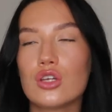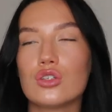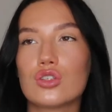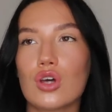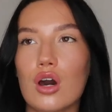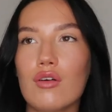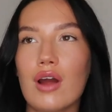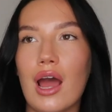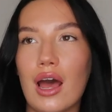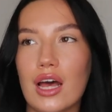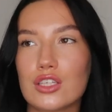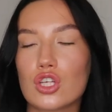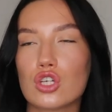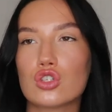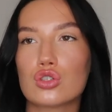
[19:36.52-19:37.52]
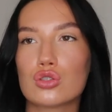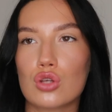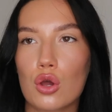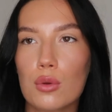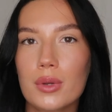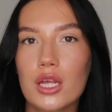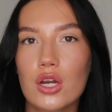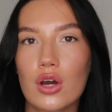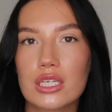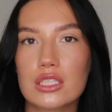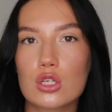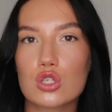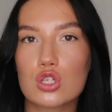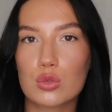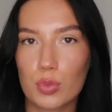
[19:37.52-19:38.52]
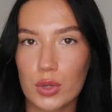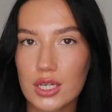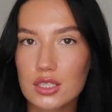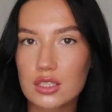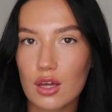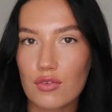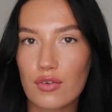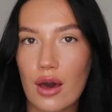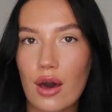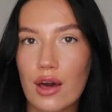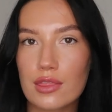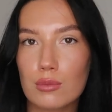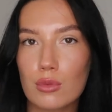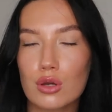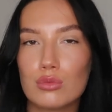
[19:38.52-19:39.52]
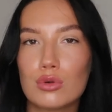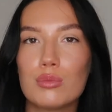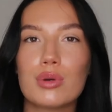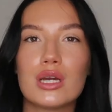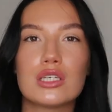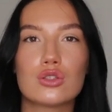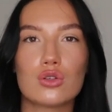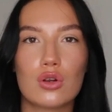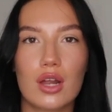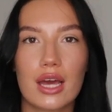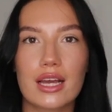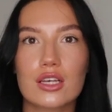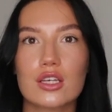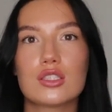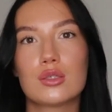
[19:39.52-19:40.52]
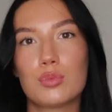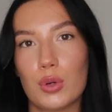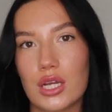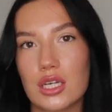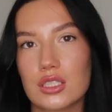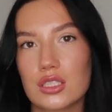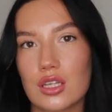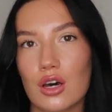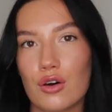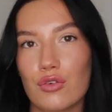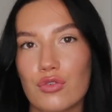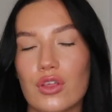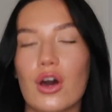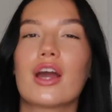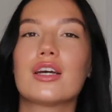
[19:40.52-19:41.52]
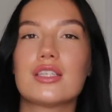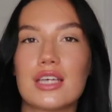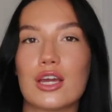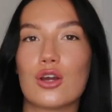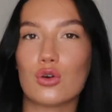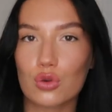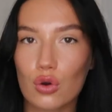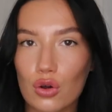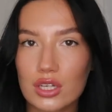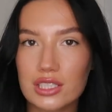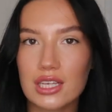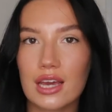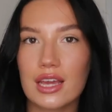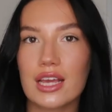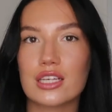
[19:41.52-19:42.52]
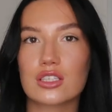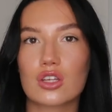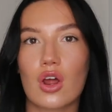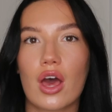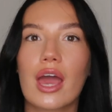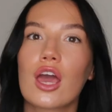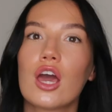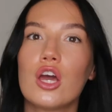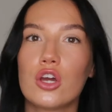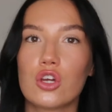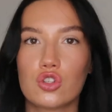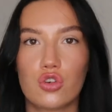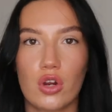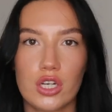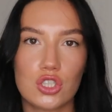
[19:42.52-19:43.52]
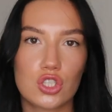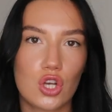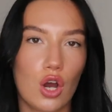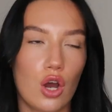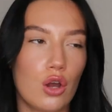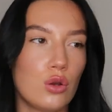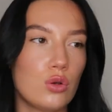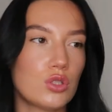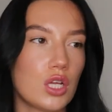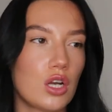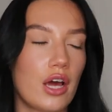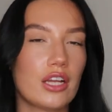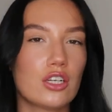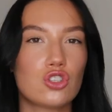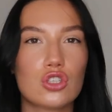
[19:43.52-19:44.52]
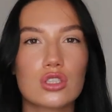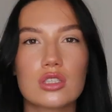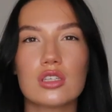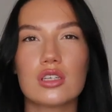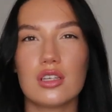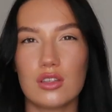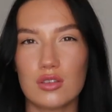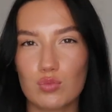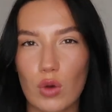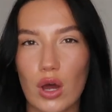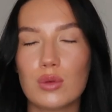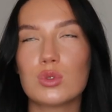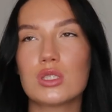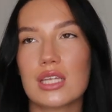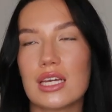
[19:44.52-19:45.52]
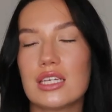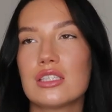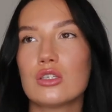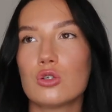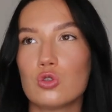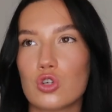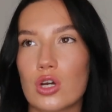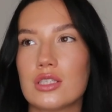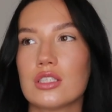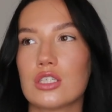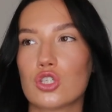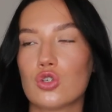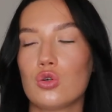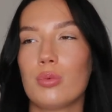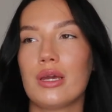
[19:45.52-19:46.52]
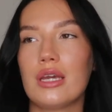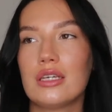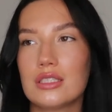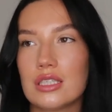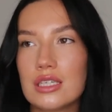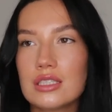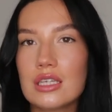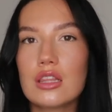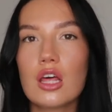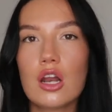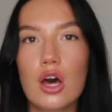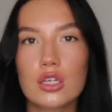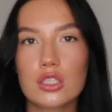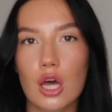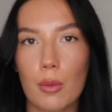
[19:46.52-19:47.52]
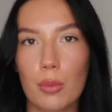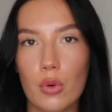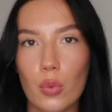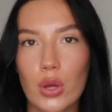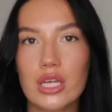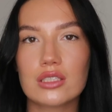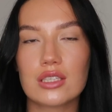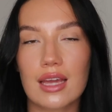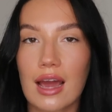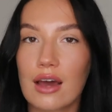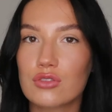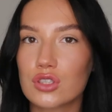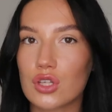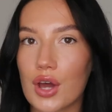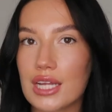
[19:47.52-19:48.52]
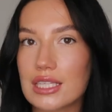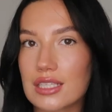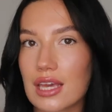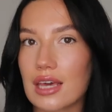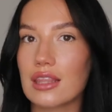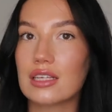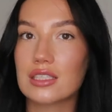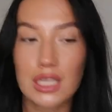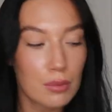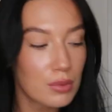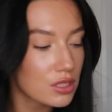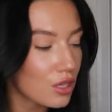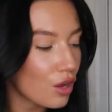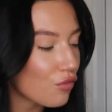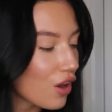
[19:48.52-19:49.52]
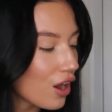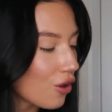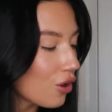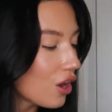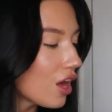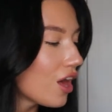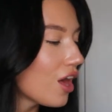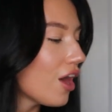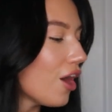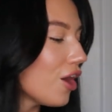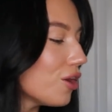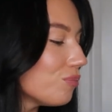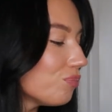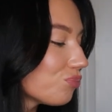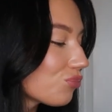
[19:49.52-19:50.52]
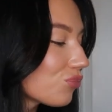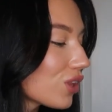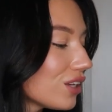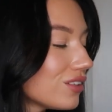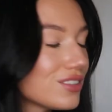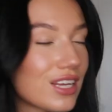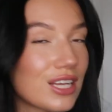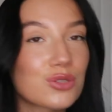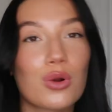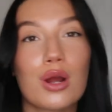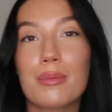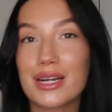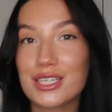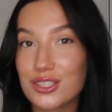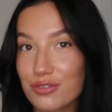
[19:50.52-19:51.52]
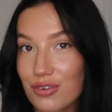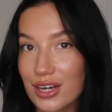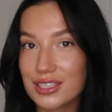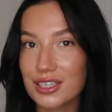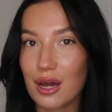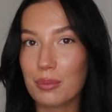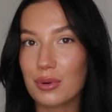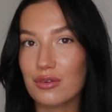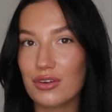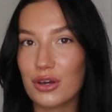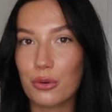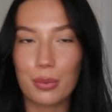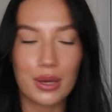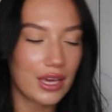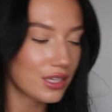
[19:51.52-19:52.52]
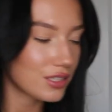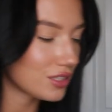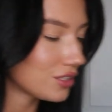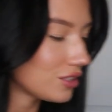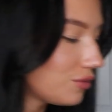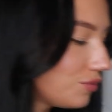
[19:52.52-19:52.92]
Zara has so many nice spring stuff out at the moment, but it's not like spring stuff that I could take on holiday. It's like trench coats and like just I would say still transitional pieces. In the last couple of weeks, they have started to get the summer stuff out. Um, so that's where I managed to find a couple of little bits.